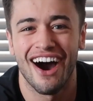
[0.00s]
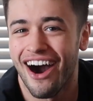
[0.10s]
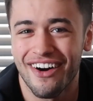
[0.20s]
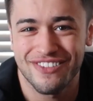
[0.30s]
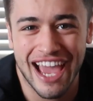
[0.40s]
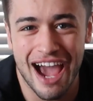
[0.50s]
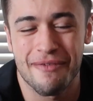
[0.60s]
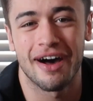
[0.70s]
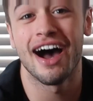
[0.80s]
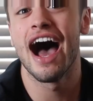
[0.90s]
Off
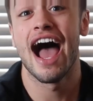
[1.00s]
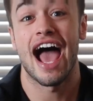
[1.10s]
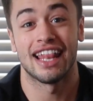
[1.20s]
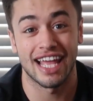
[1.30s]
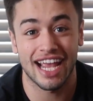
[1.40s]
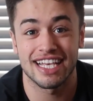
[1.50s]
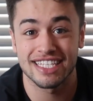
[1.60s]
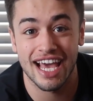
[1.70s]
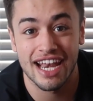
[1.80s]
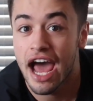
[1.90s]
camera. Jesus. And like I
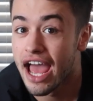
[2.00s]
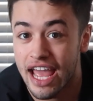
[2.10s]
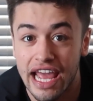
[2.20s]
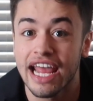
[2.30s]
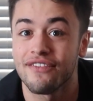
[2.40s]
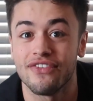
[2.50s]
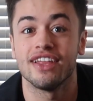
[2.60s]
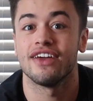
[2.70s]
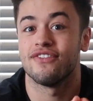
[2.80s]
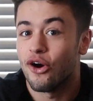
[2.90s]
said,
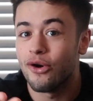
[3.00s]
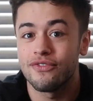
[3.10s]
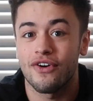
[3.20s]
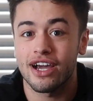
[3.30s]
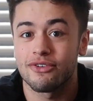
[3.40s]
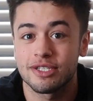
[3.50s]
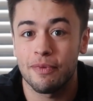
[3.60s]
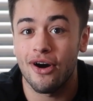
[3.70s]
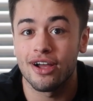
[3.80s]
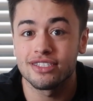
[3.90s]
if no one fucking
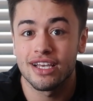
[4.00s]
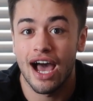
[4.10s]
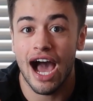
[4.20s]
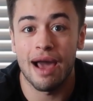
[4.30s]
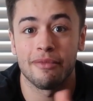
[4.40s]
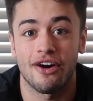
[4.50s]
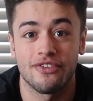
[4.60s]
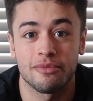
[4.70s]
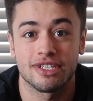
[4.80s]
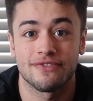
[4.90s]
responds, Jesus. I'm not
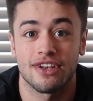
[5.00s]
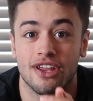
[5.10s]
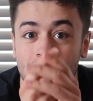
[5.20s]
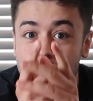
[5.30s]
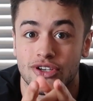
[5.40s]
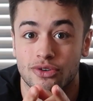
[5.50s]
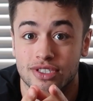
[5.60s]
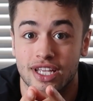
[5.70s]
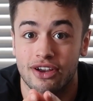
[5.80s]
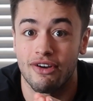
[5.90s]
filming this video, so
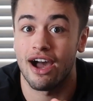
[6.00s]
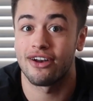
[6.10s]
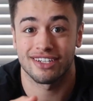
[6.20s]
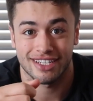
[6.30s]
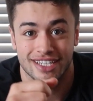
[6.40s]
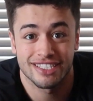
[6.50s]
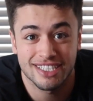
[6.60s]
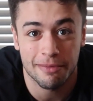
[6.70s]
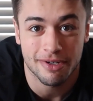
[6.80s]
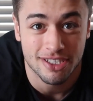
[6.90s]
stick around because
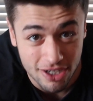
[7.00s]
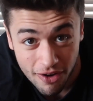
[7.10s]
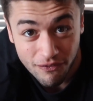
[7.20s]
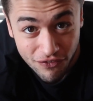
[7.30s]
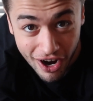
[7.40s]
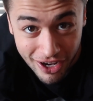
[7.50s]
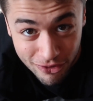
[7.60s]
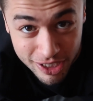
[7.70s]
someone is gonna fucking